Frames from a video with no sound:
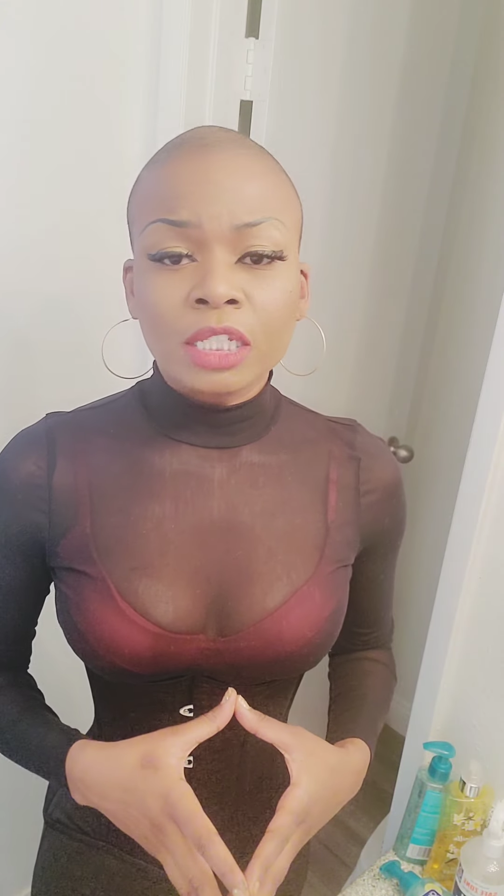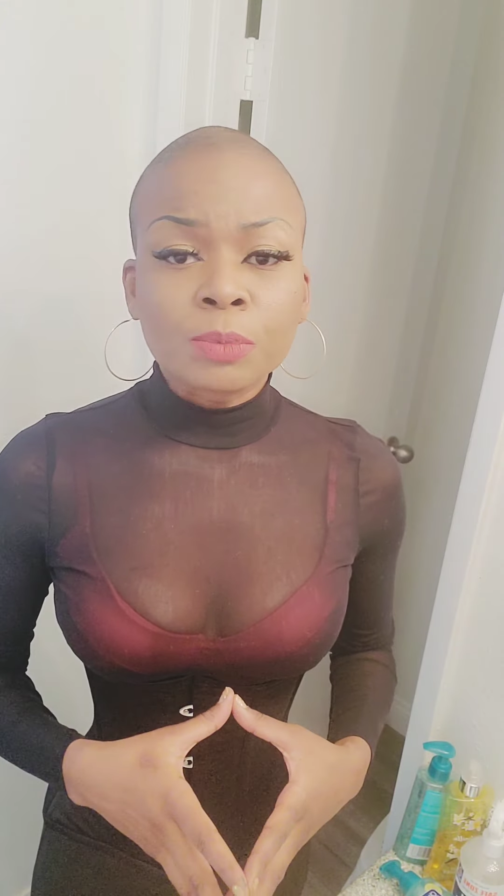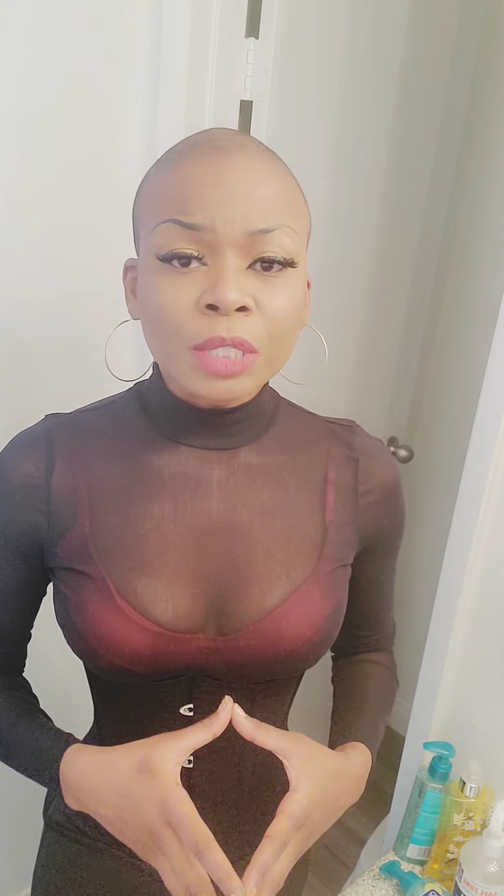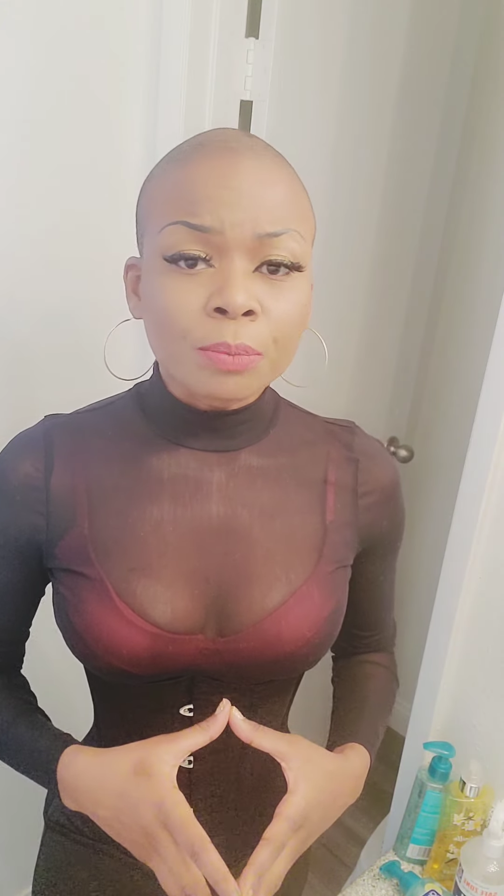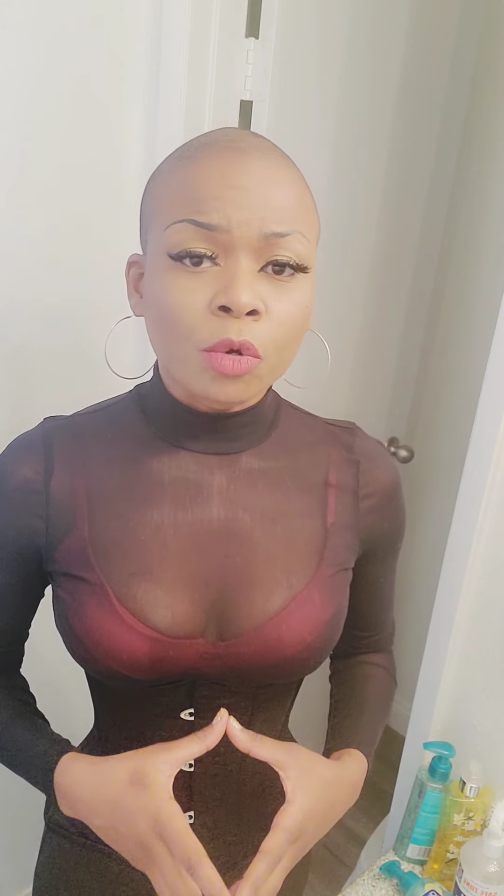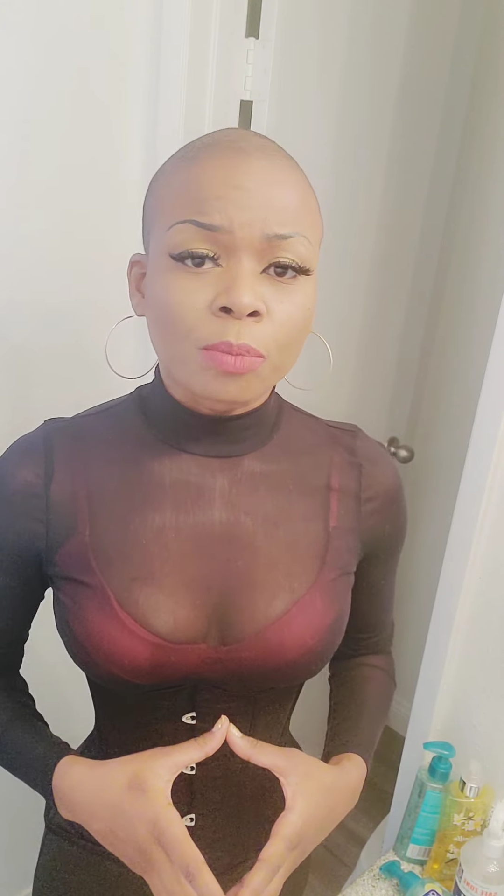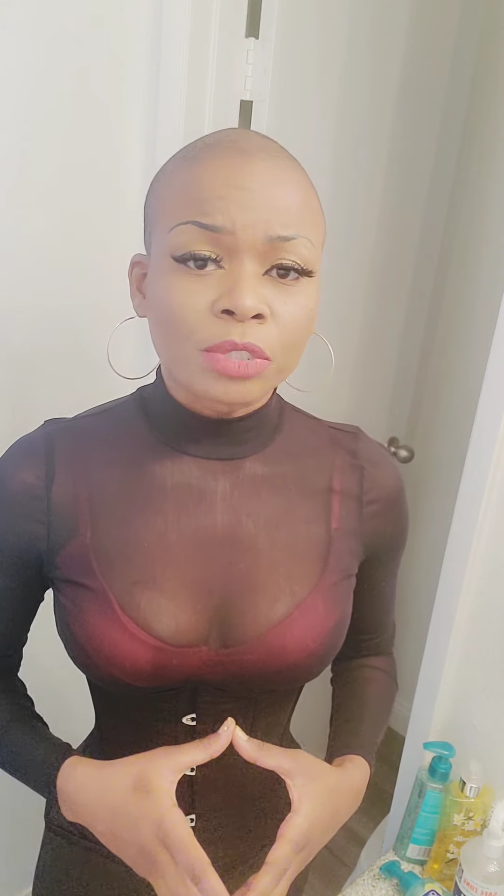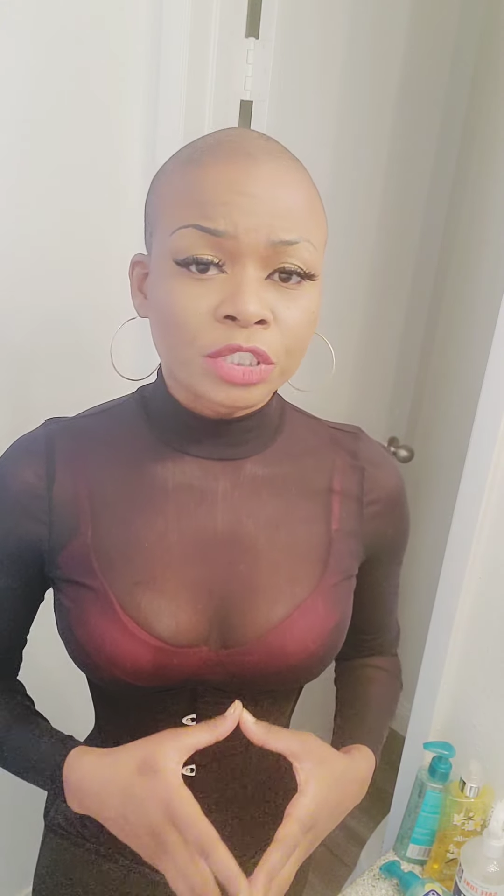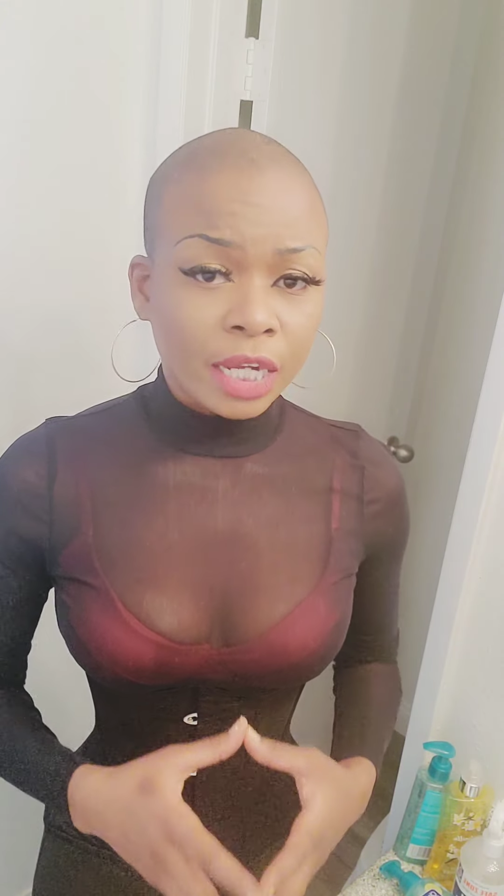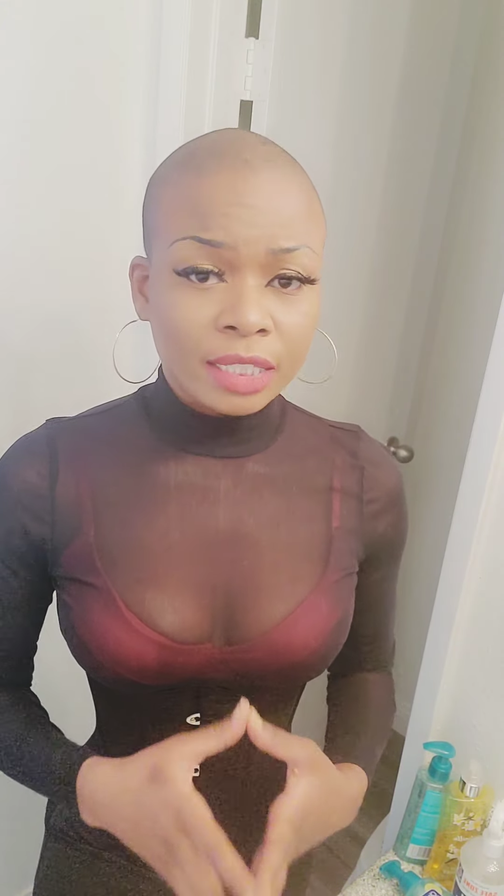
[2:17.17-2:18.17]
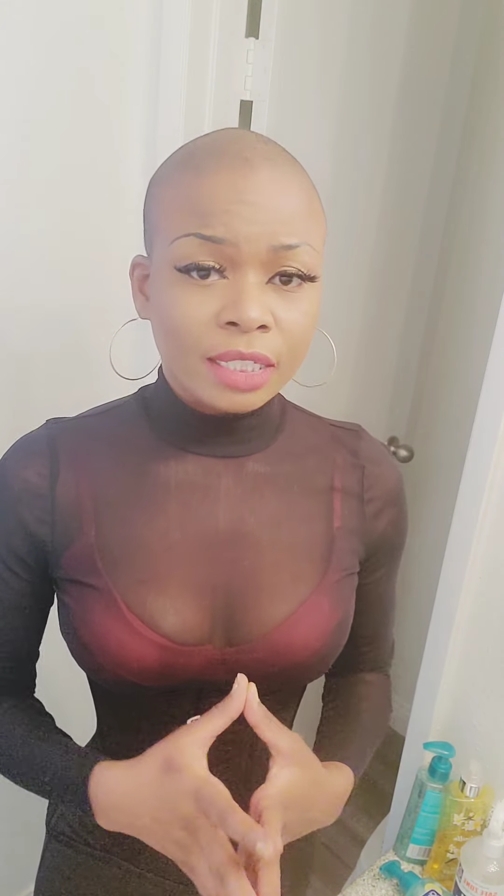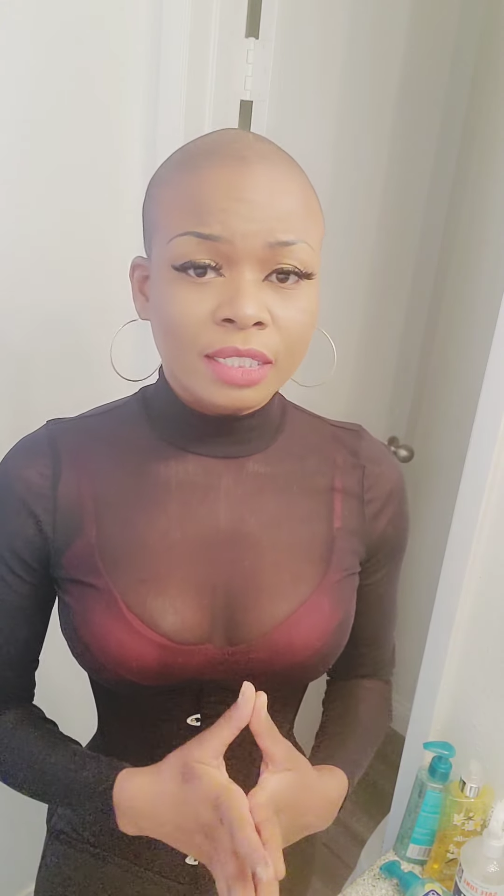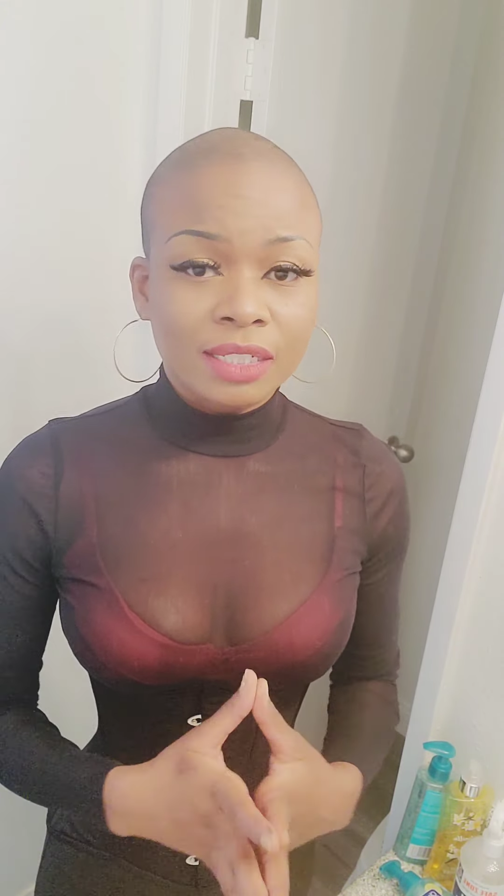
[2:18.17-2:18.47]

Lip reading: these people are projecting